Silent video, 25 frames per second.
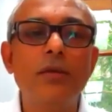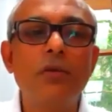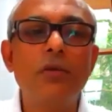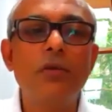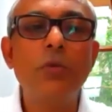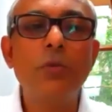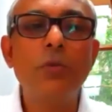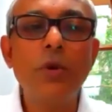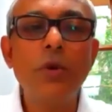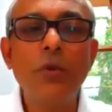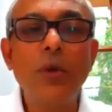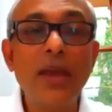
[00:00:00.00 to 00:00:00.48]

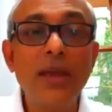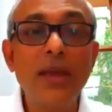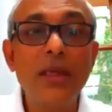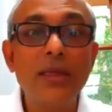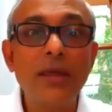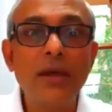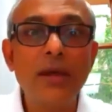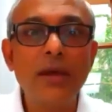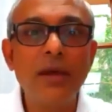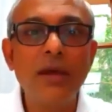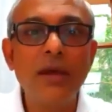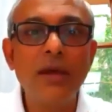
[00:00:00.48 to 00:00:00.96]

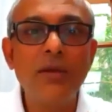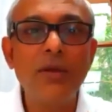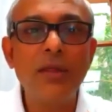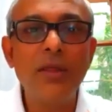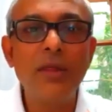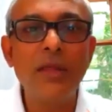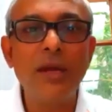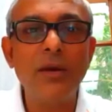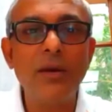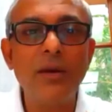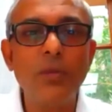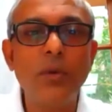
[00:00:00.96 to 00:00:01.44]
supervisor level
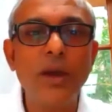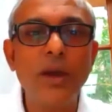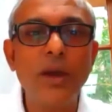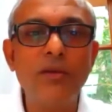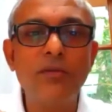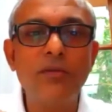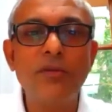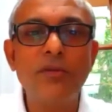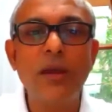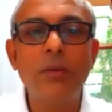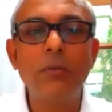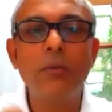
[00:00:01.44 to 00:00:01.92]
that why
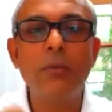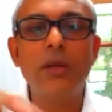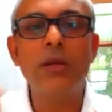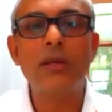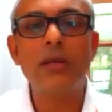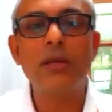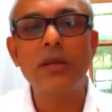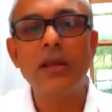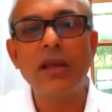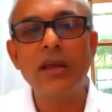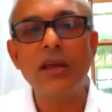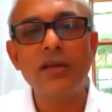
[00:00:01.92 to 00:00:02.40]
five
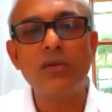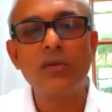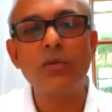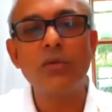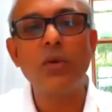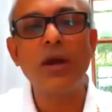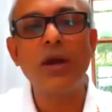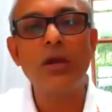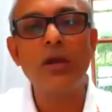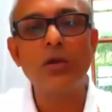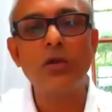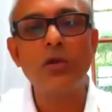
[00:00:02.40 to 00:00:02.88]
minutes less,
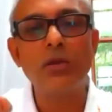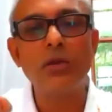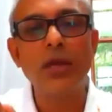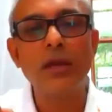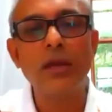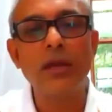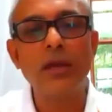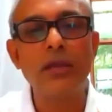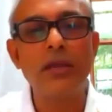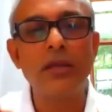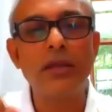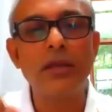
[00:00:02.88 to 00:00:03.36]
why two
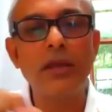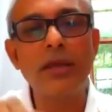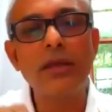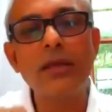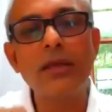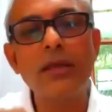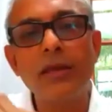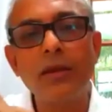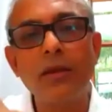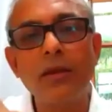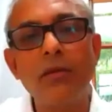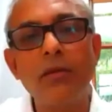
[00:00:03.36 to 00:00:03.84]
seconds less
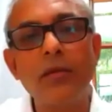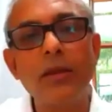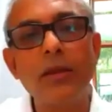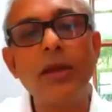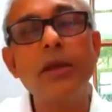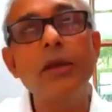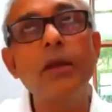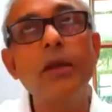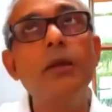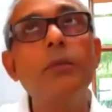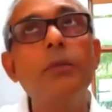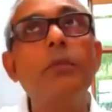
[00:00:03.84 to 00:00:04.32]
and all
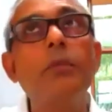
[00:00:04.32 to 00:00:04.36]
that.